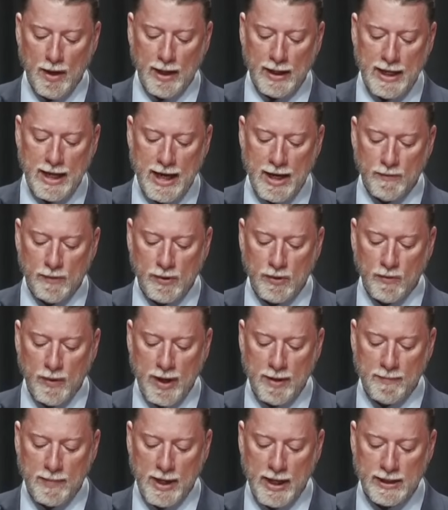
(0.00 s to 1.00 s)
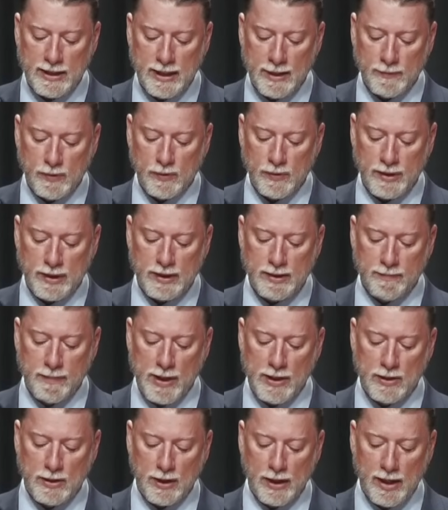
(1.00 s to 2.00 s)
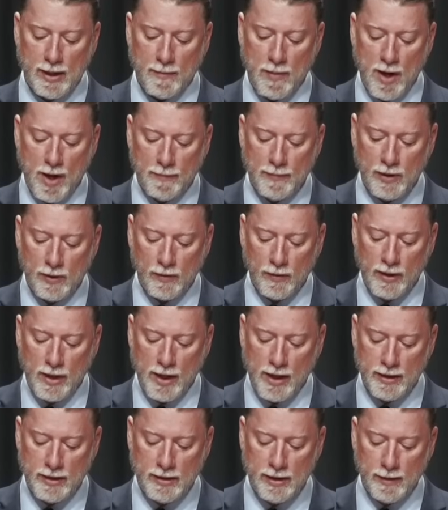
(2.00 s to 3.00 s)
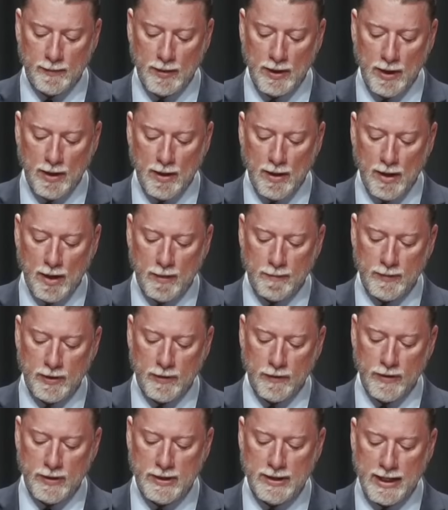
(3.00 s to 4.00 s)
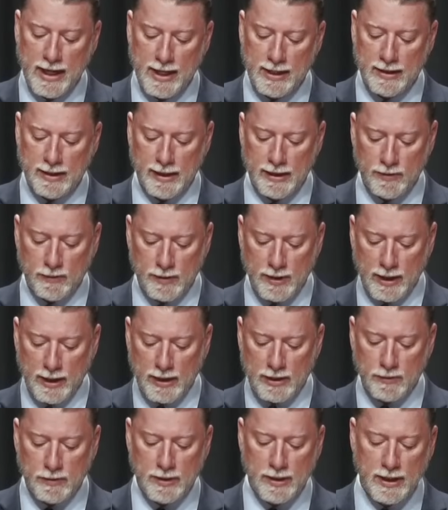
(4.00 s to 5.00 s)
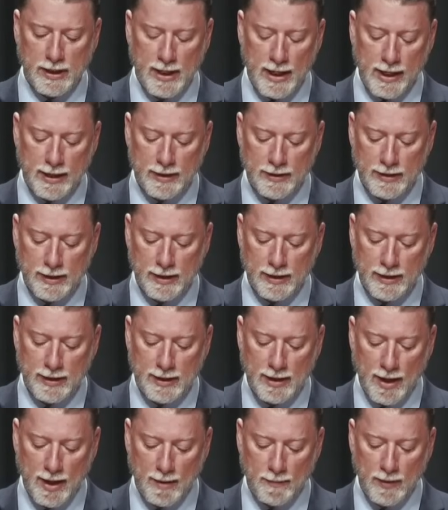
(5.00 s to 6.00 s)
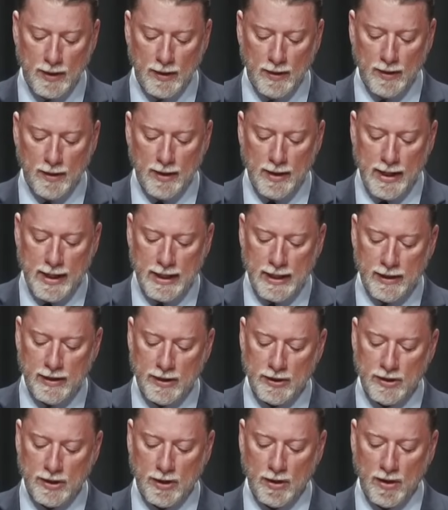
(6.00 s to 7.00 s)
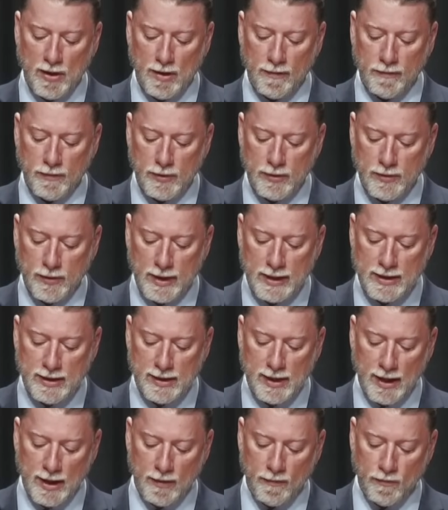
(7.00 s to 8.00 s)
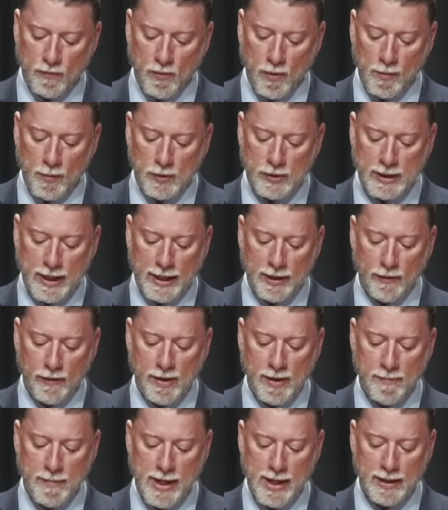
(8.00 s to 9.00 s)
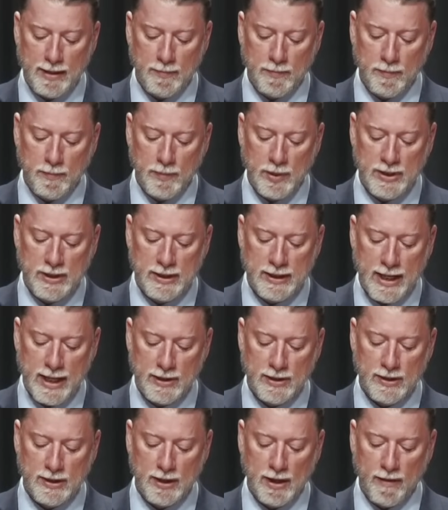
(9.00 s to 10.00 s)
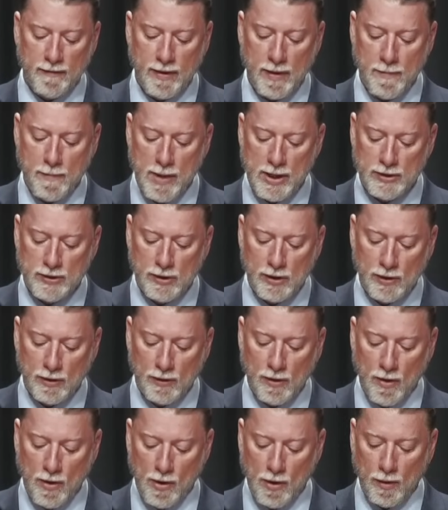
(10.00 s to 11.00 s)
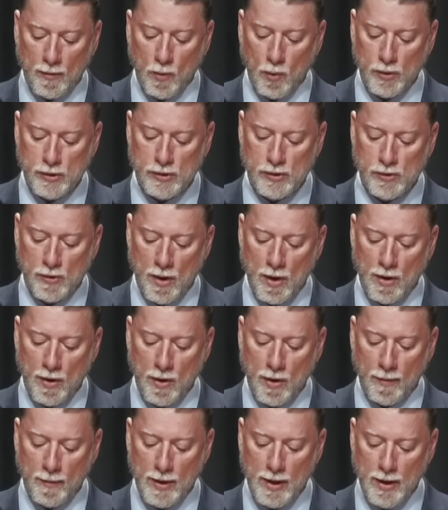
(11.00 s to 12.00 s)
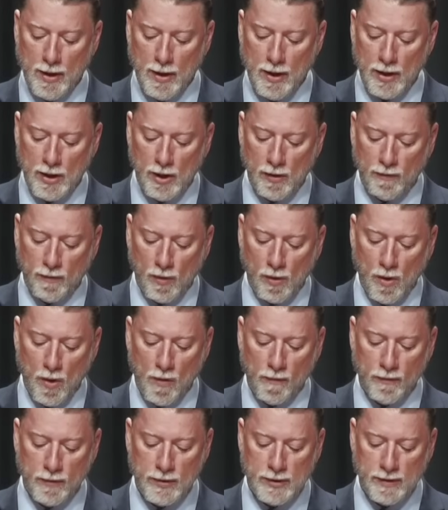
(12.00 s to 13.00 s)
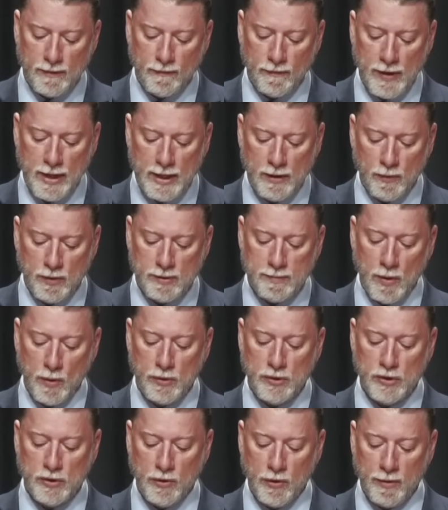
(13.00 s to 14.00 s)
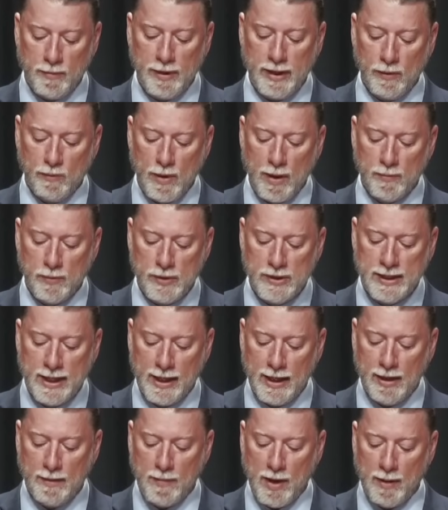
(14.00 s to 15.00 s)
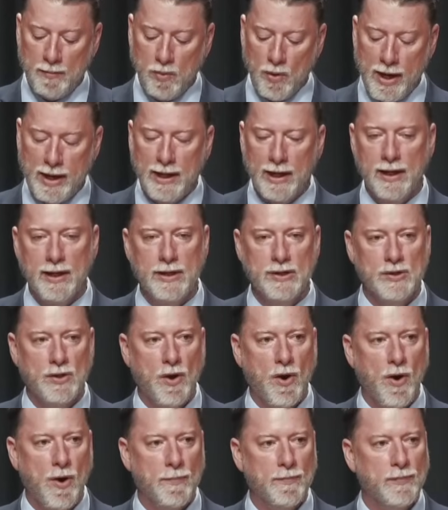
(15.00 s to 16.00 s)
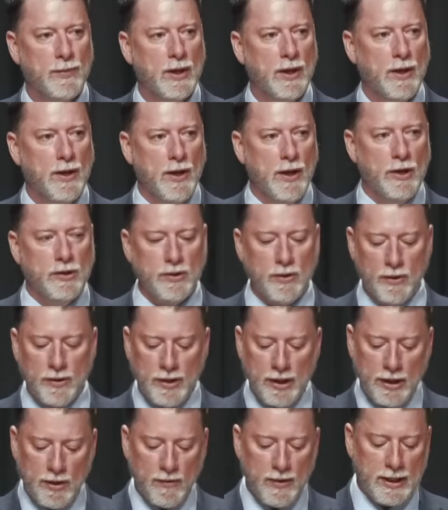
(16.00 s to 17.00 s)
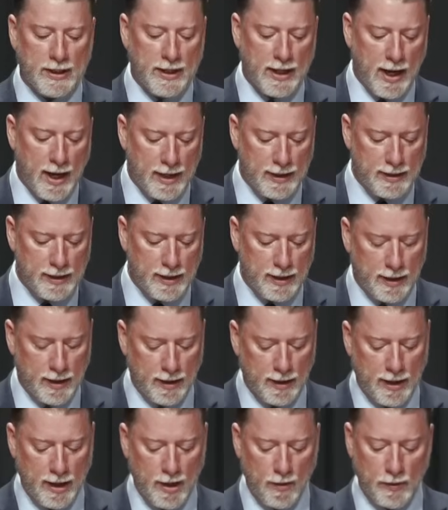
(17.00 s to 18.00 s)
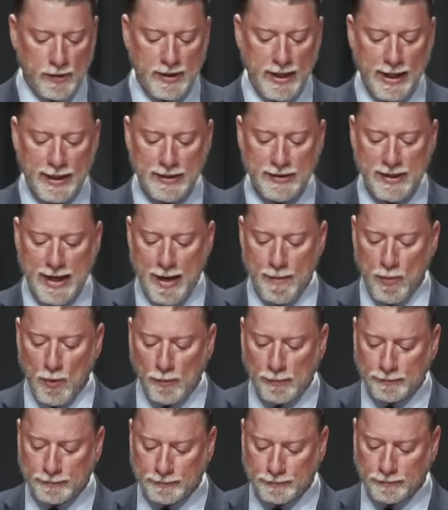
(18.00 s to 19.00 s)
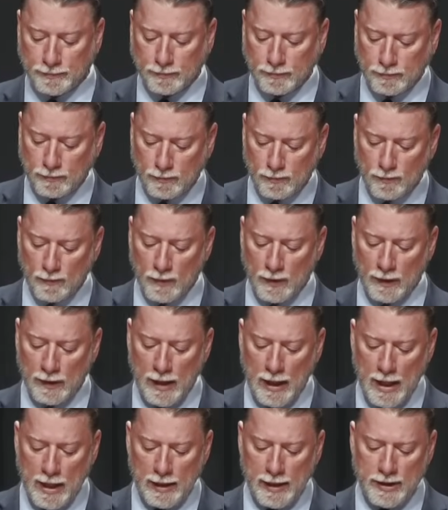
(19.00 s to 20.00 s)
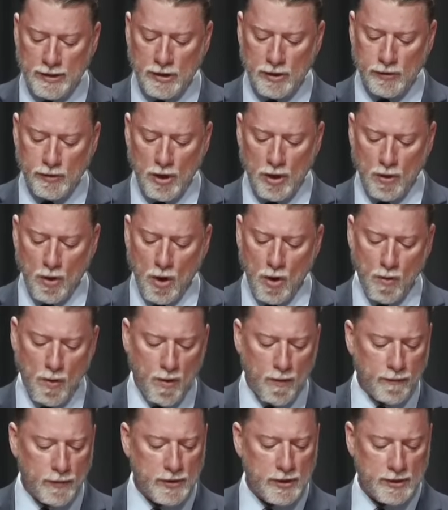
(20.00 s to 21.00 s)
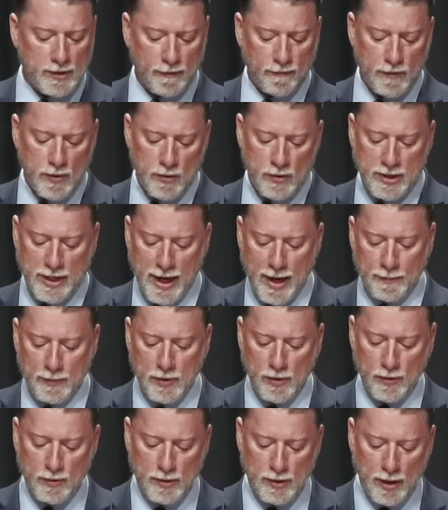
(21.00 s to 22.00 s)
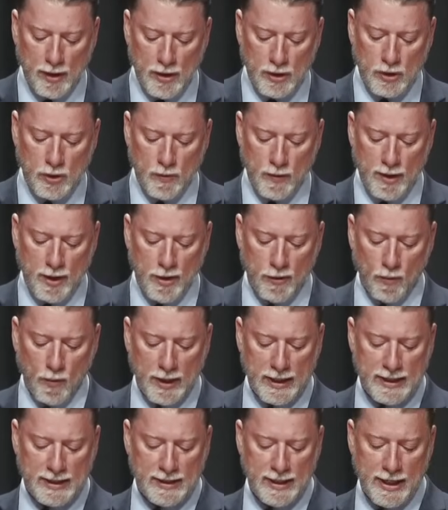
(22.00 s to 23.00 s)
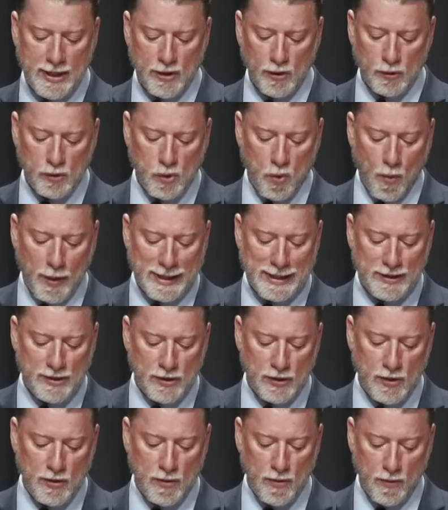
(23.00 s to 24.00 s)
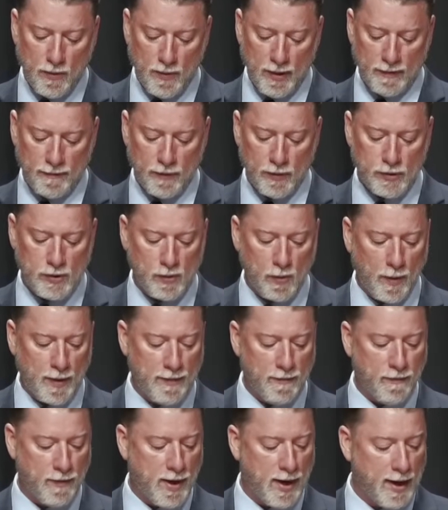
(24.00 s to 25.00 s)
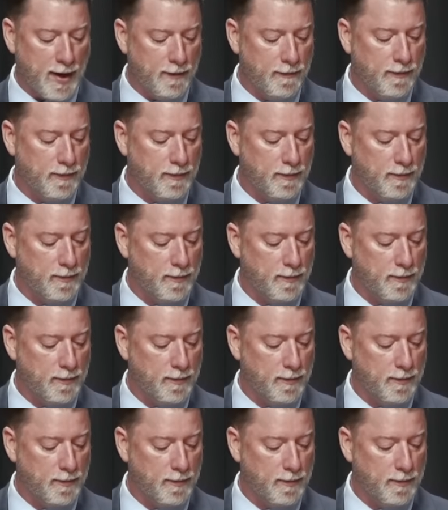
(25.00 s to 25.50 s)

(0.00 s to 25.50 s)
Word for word: A king with great biceps was especially a popular concept under the Saites, which I guess was the dynasty at the time. In addition, Hophra took a second formal title that meant possessed of a muscular arm or strong arm. Therefore, Hophra's defeat was most suitably represented by breaking his arm. So I think you get the idea here with that example. Let's go over just a few chapters to another one Ezekiel 22 and verse 25.